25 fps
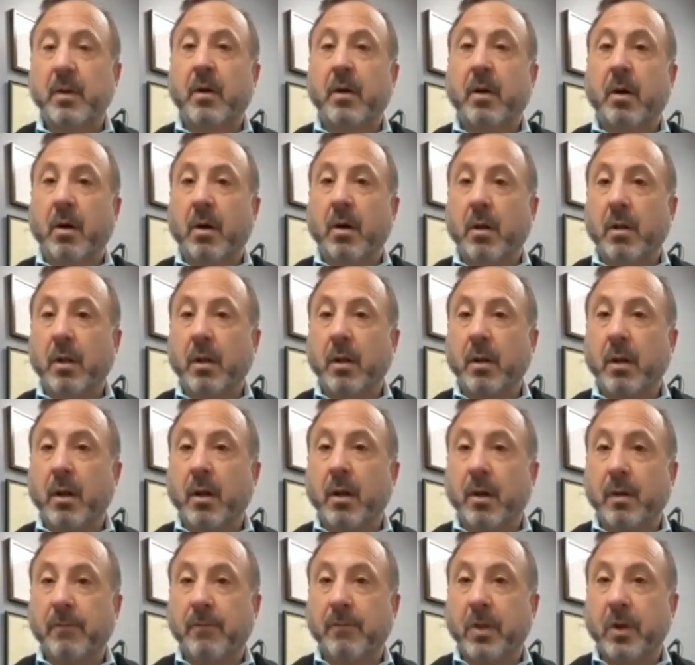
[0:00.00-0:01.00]
all
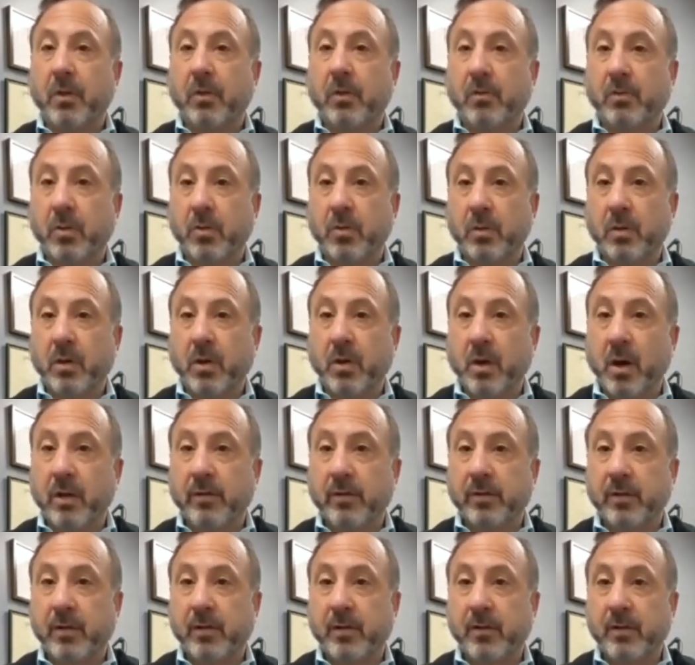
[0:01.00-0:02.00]
of those root
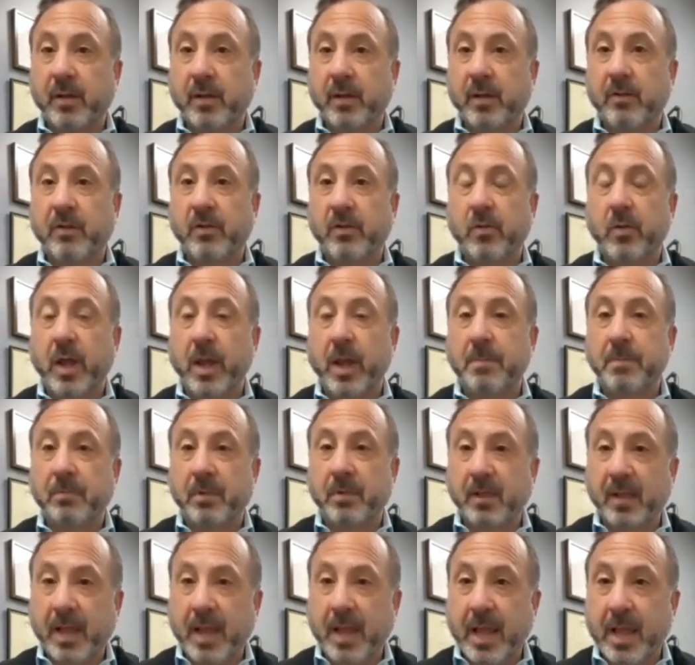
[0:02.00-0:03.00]
causes into a
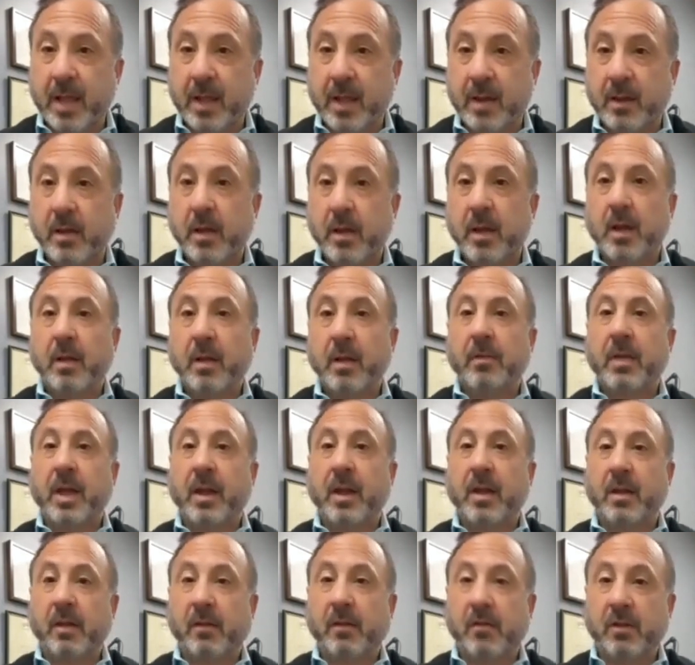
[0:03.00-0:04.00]
plan
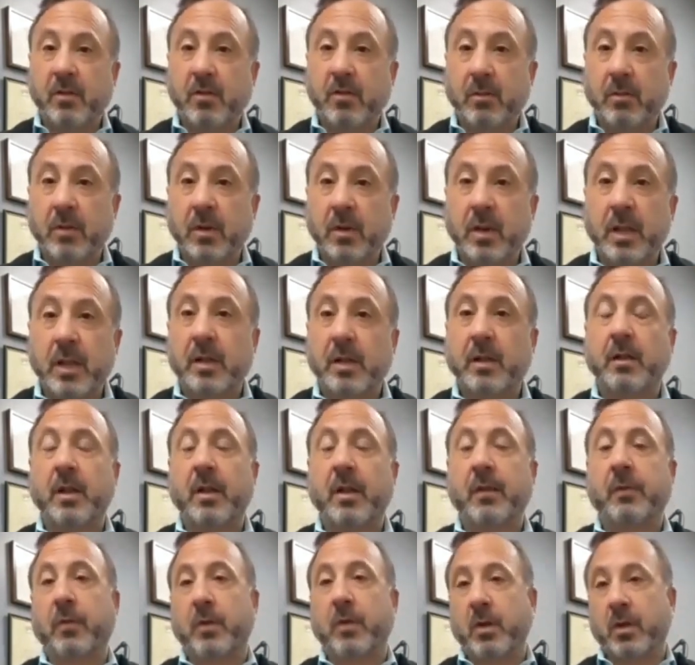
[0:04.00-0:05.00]
that is uniquely
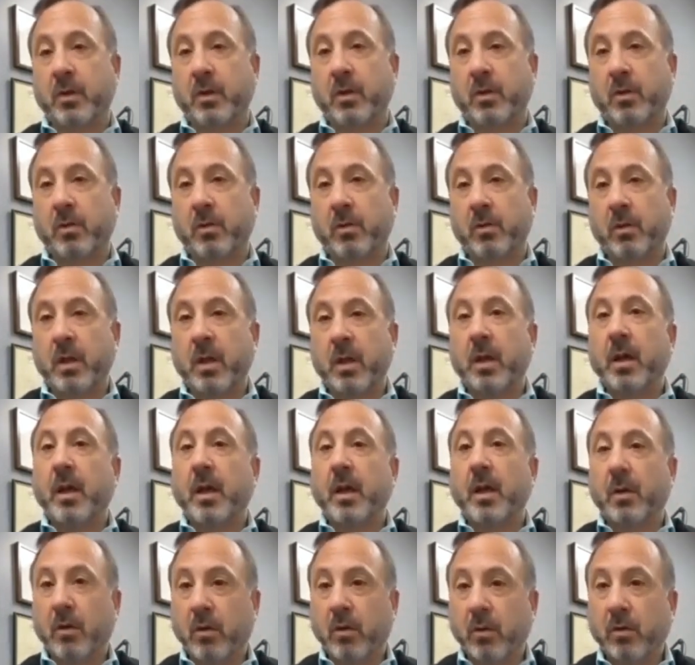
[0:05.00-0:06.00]
for you
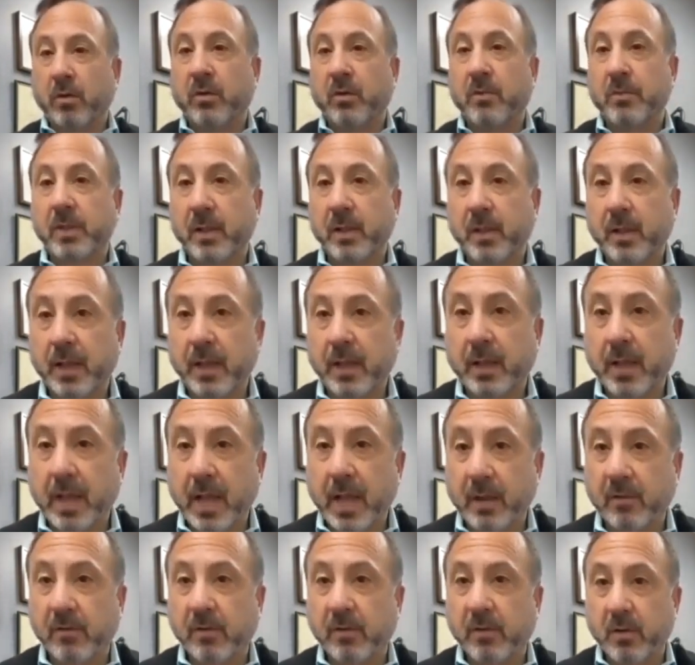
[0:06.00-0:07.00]
and ultimately
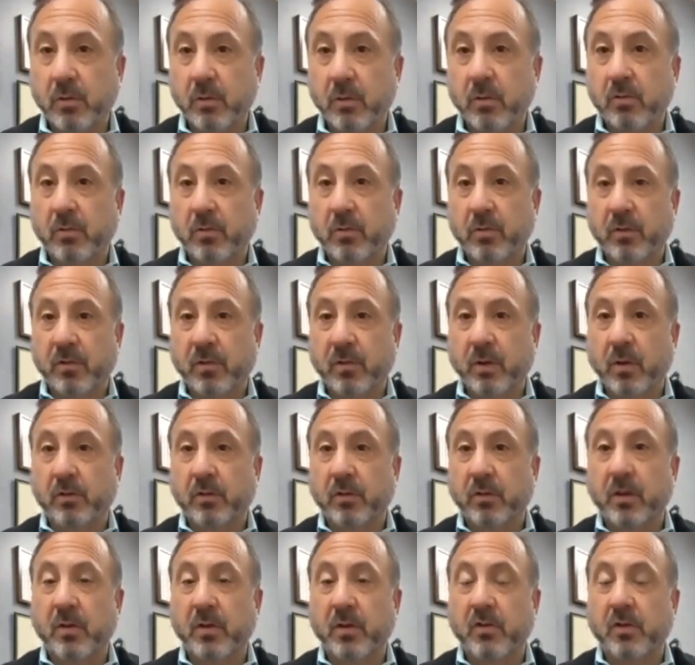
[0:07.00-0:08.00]
gets you the
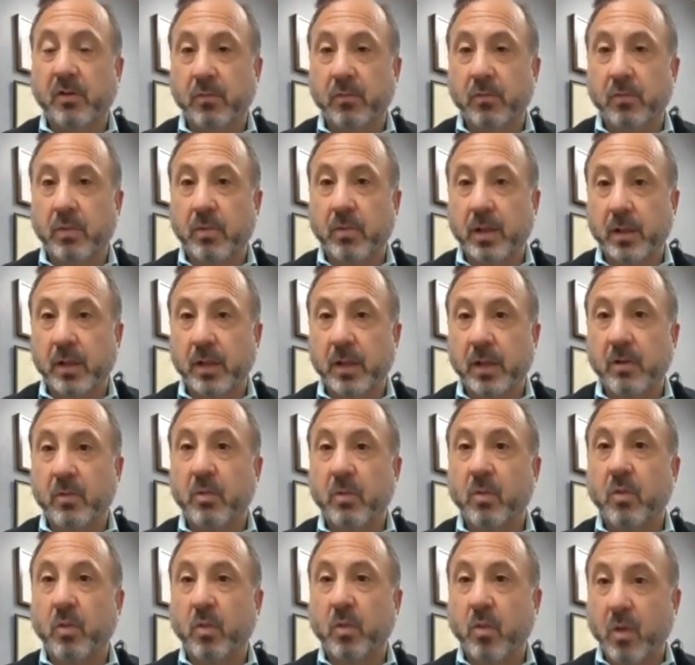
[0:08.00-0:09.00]
results that you really
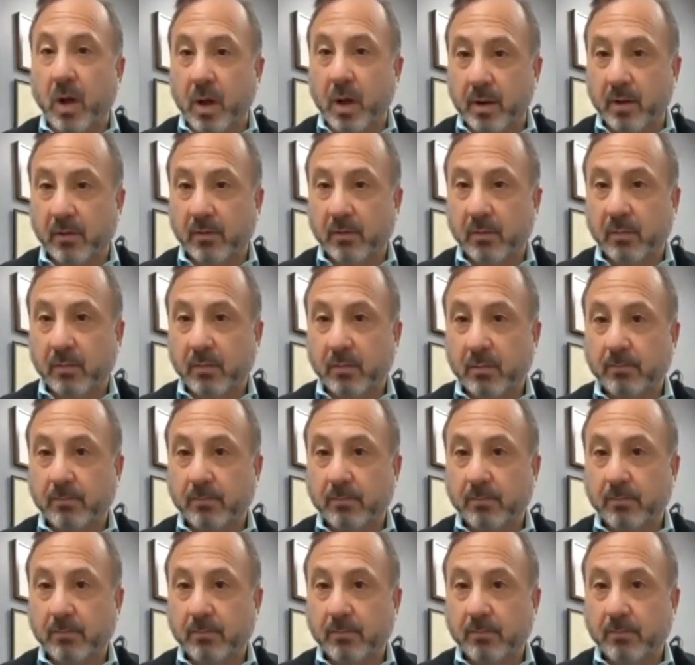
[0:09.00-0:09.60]
want.